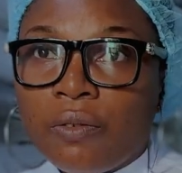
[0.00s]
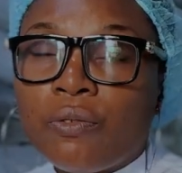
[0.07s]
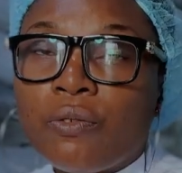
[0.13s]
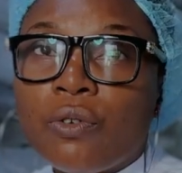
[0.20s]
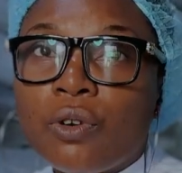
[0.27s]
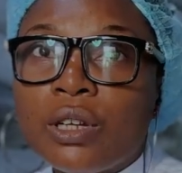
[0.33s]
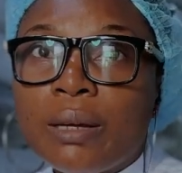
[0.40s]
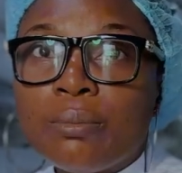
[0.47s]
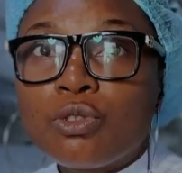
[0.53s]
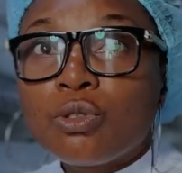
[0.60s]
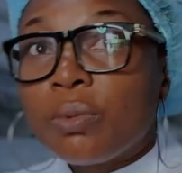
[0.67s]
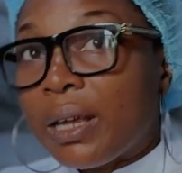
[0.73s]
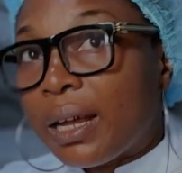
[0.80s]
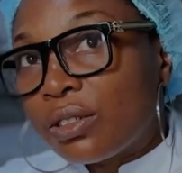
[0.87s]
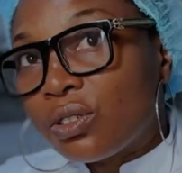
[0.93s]
for them to
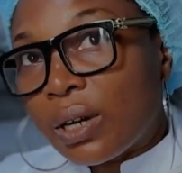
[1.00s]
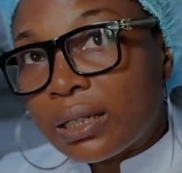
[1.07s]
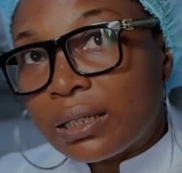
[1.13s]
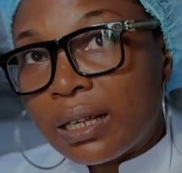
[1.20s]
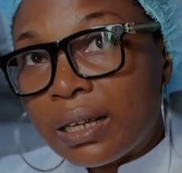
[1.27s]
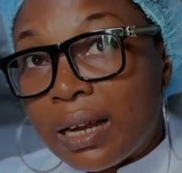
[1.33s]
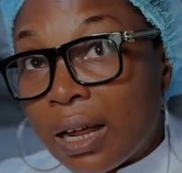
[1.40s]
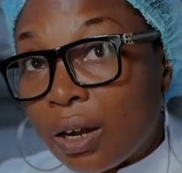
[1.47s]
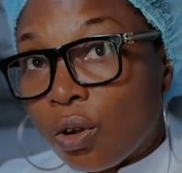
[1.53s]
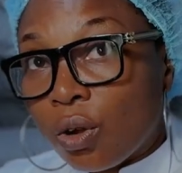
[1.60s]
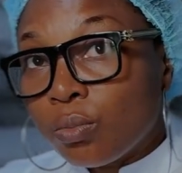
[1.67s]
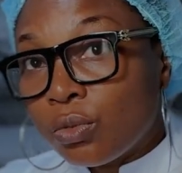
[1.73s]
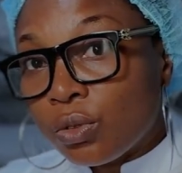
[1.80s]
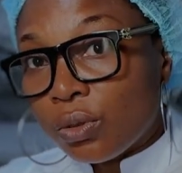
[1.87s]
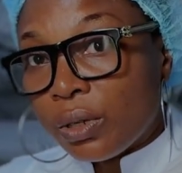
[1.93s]
be attracted and
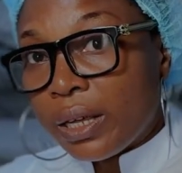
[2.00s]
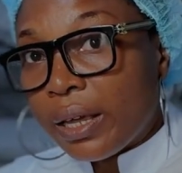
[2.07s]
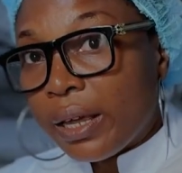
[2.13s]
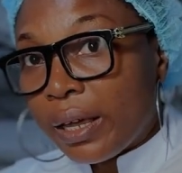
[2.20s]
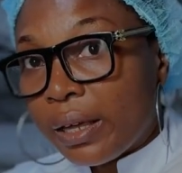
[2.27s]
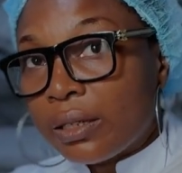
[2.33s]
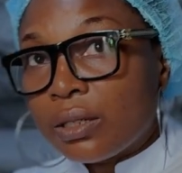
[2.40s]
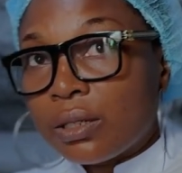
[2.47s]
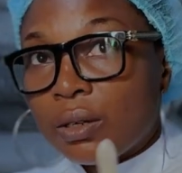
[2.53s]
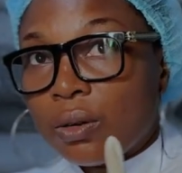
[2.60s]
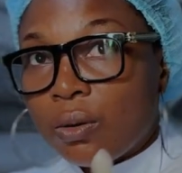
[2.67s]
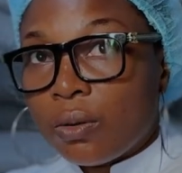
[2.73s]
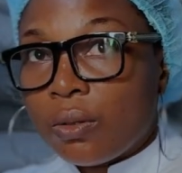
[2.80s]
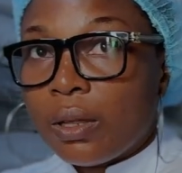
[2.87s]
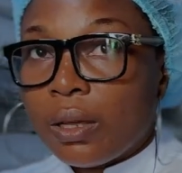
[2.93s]
come to lay eggs
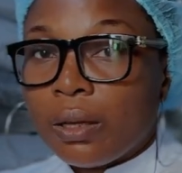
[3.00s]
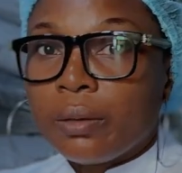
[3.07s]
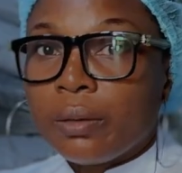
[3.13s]
on there.